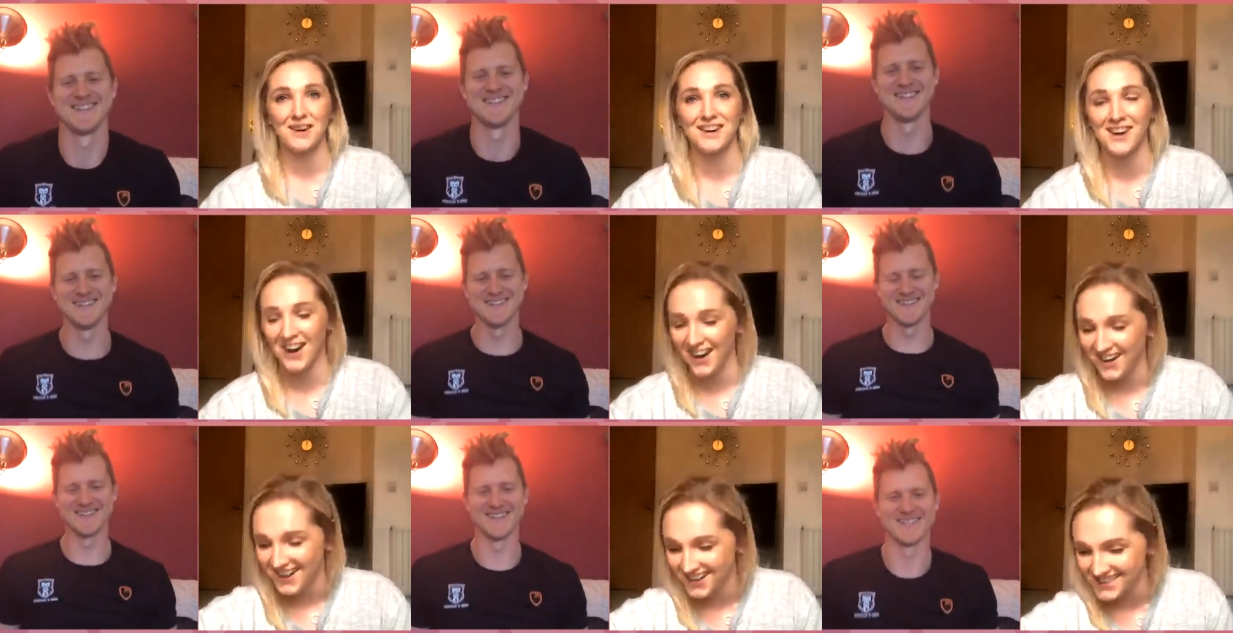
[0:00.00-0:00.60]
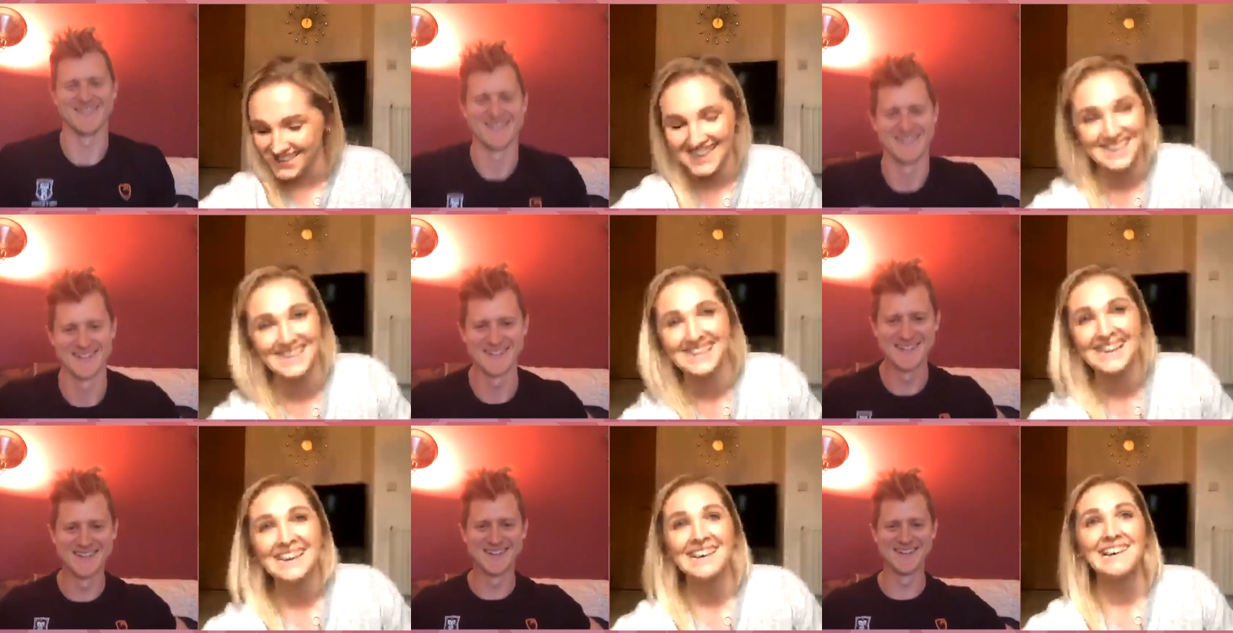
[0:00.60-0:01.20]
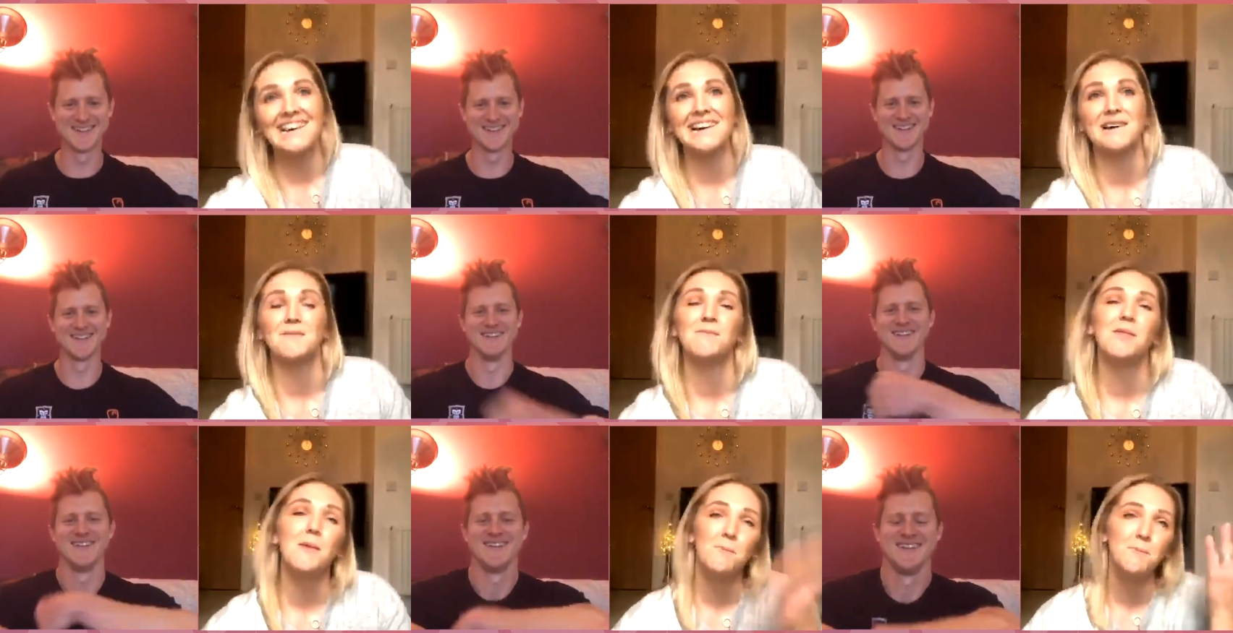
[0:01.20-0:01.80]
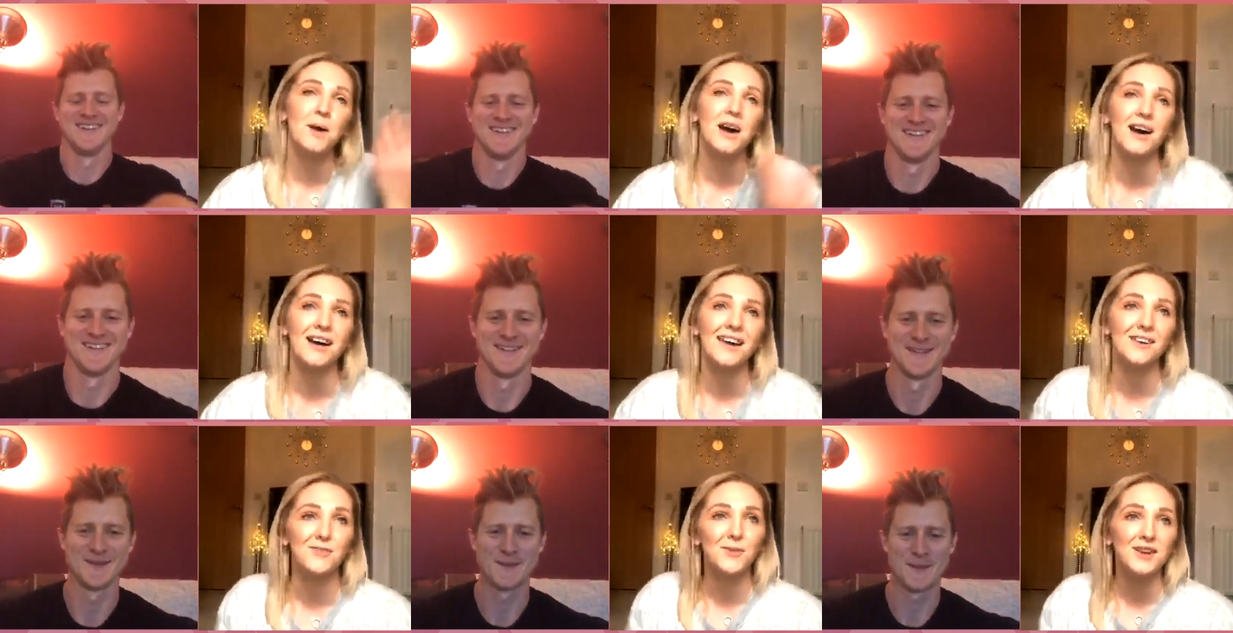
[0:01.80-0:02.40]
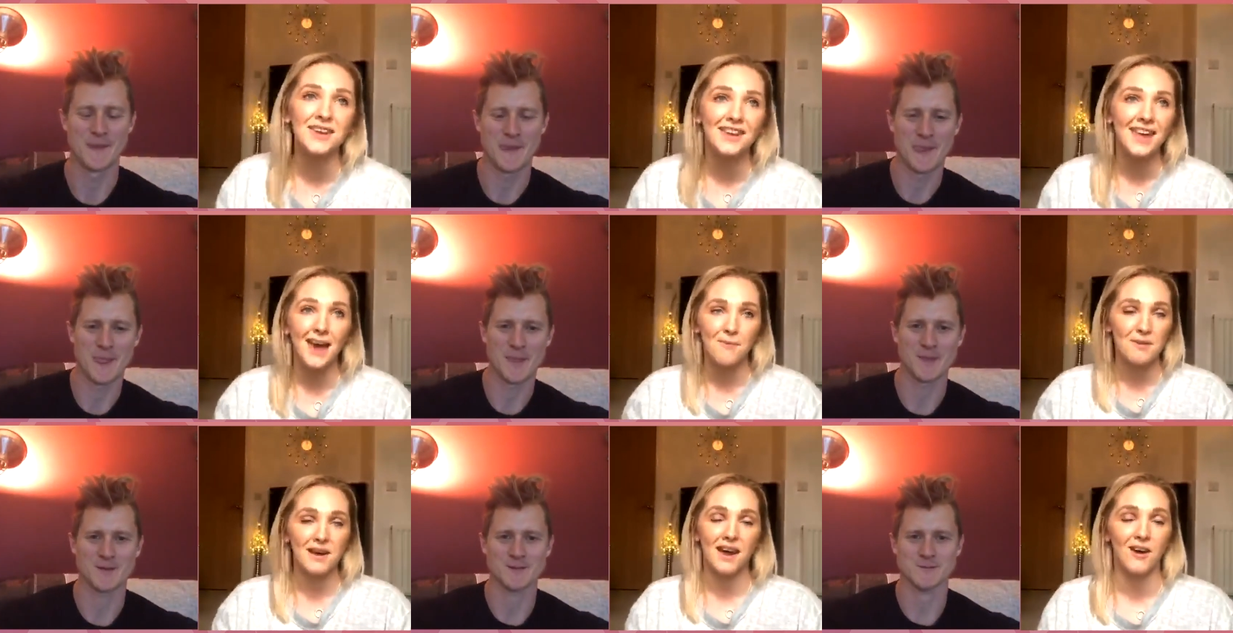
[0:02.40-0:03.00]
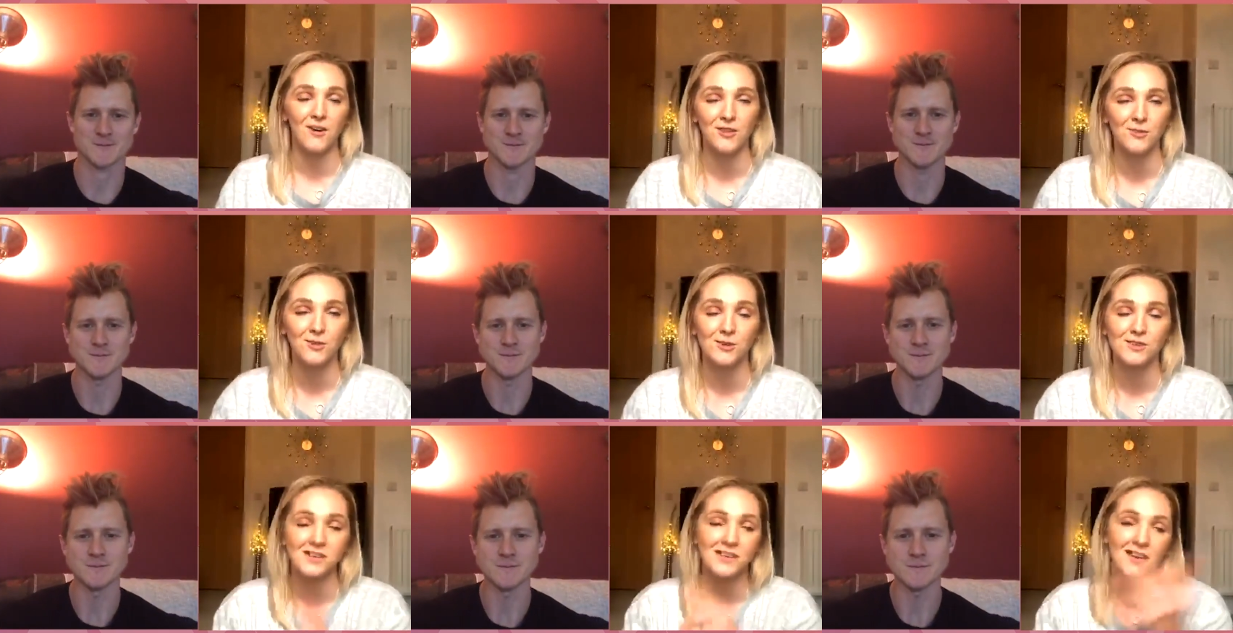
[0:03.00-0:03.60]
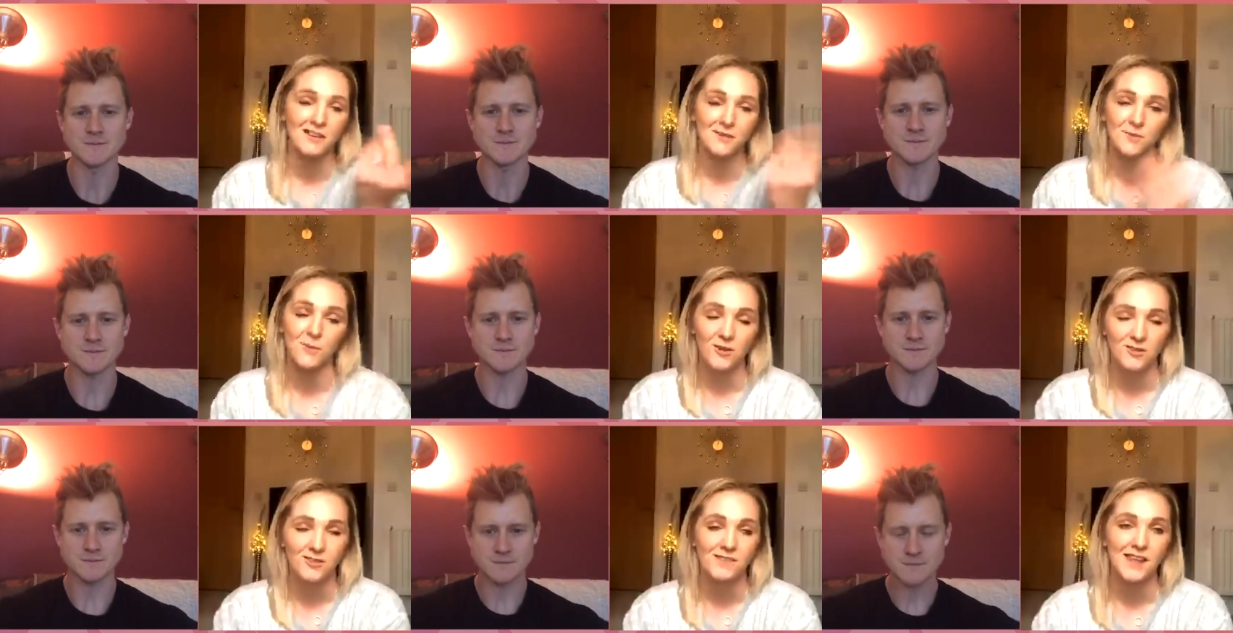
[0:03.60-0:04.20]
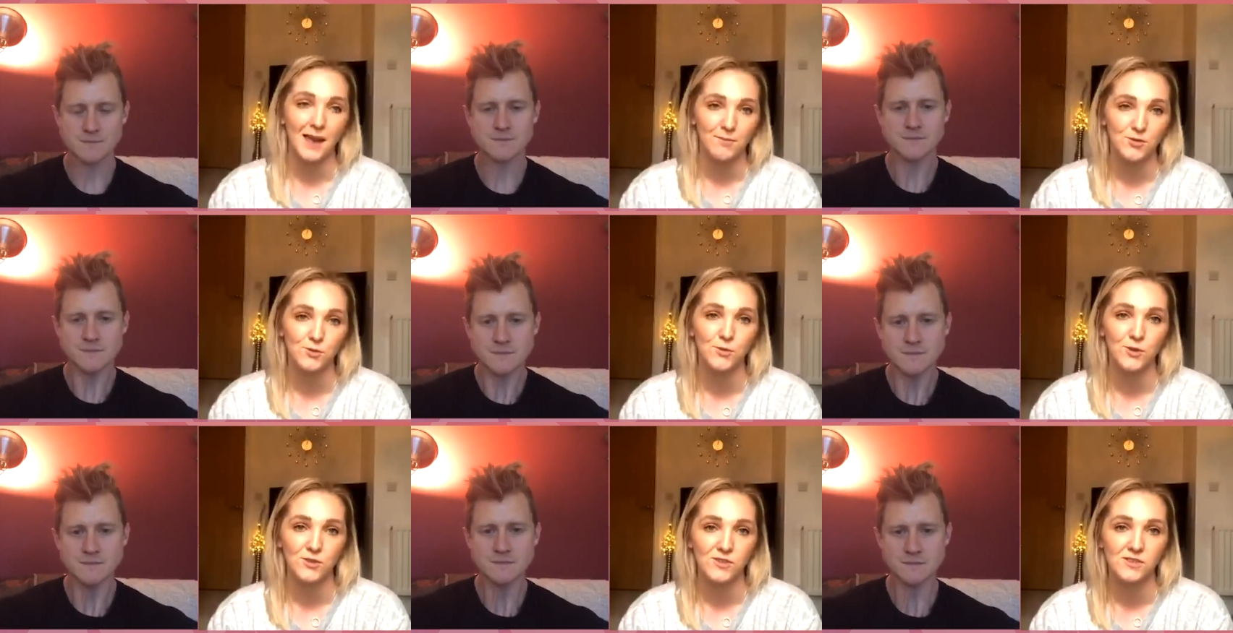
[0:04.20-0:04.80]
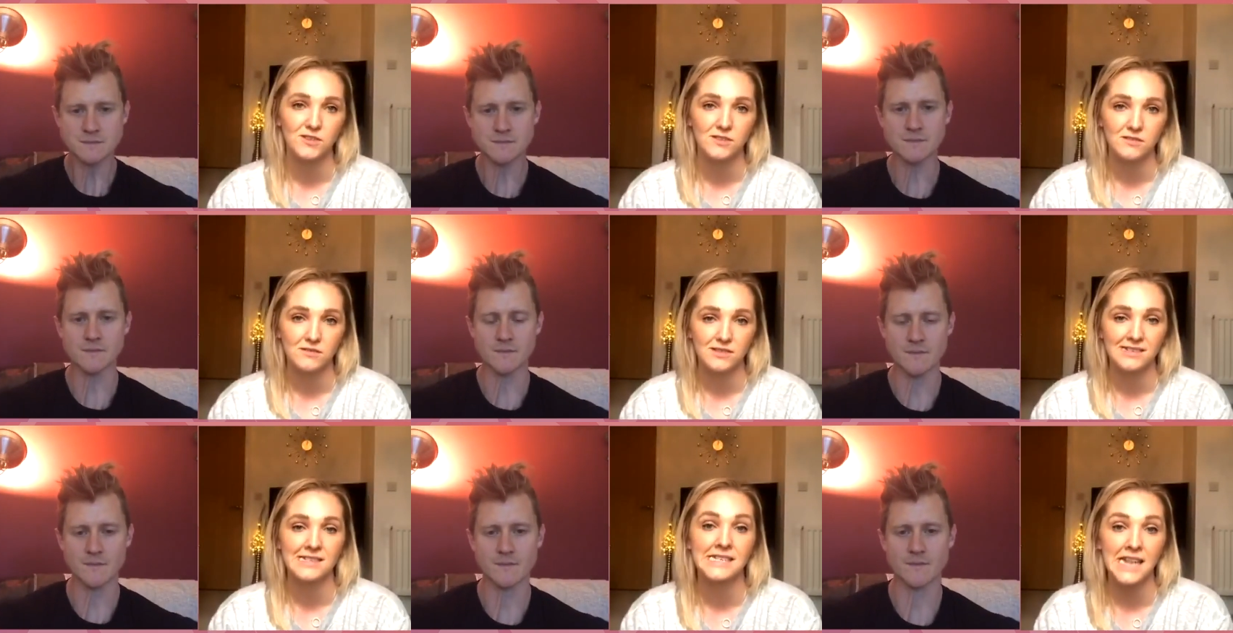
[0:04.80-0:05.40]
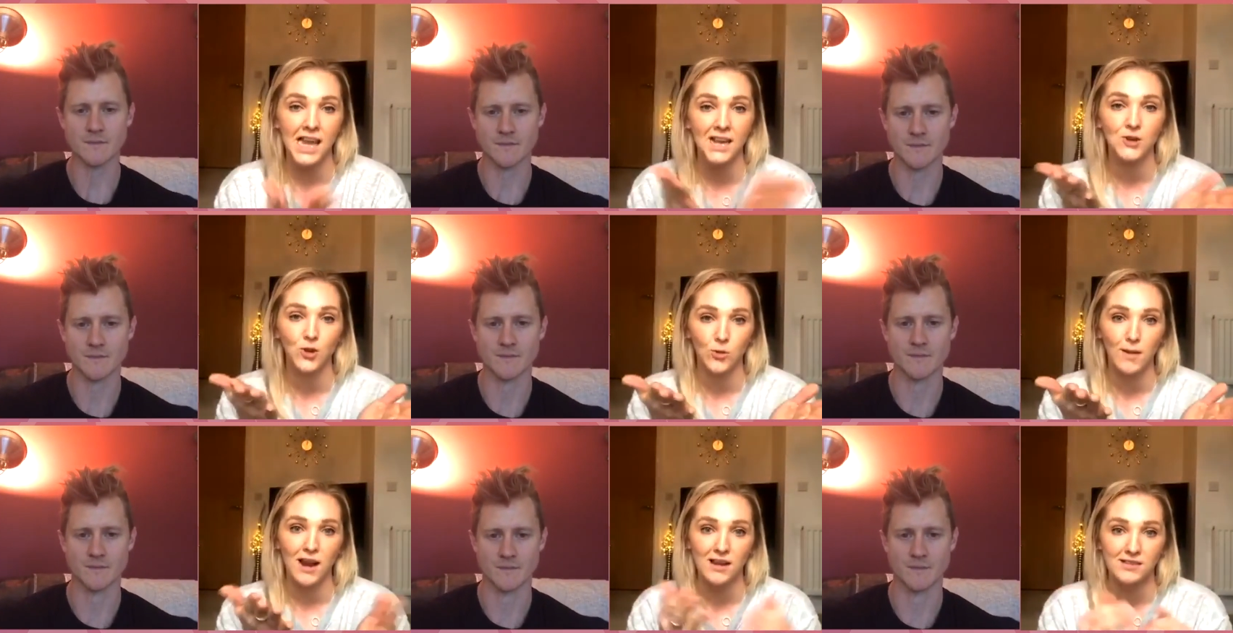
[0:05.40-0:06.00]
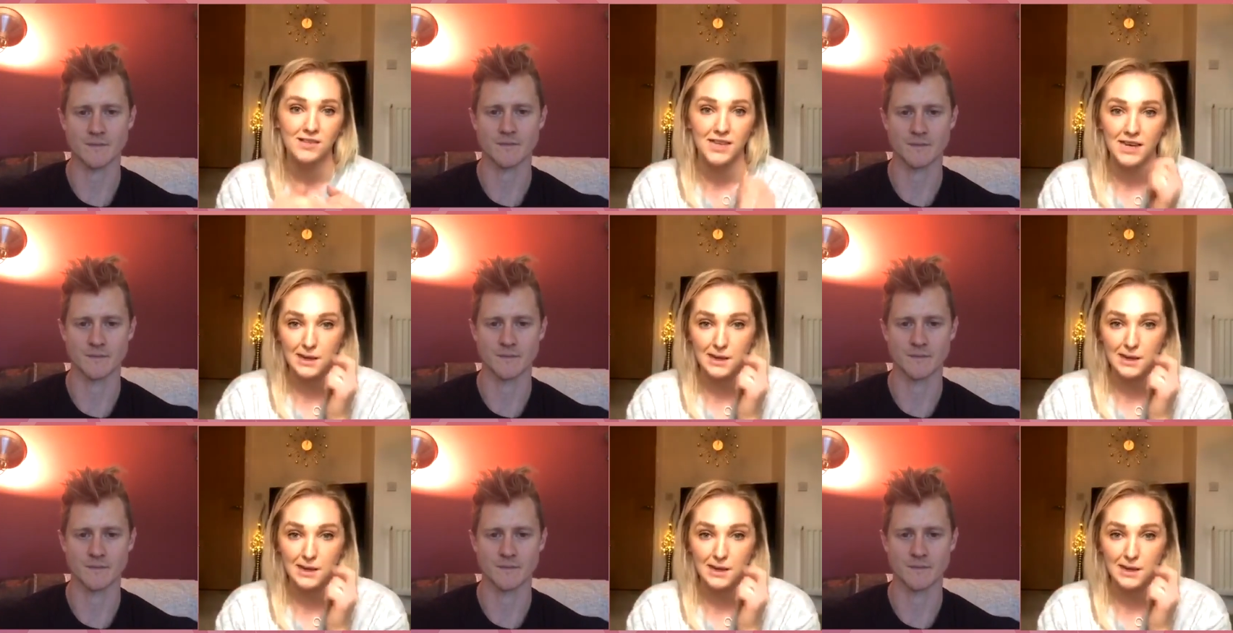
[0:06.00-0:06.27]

Speaker 1: garden. Um, but if we can get back out on the water, that's one step towards slight normality,